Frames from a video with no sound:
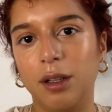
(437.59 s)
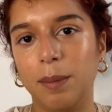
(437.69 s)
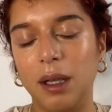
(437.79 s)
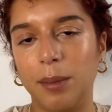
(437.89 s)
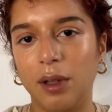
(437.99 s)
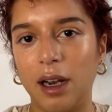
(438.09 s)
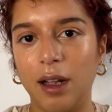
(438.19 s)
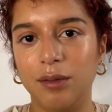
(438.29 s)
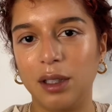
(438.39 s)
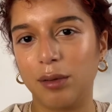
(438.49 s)
people that
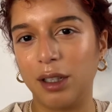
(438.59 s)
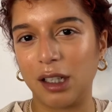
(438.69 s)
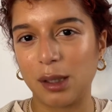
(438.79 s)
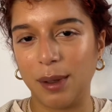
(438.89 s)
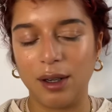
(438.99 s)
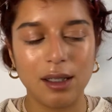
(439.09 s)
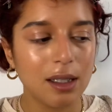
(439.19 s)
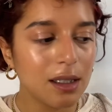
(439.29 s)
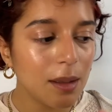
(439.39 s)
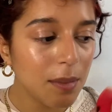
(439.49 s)
have different
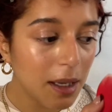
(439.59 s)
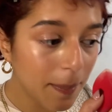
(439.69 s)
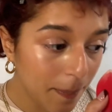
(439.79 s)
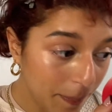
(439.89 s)
experiences than me.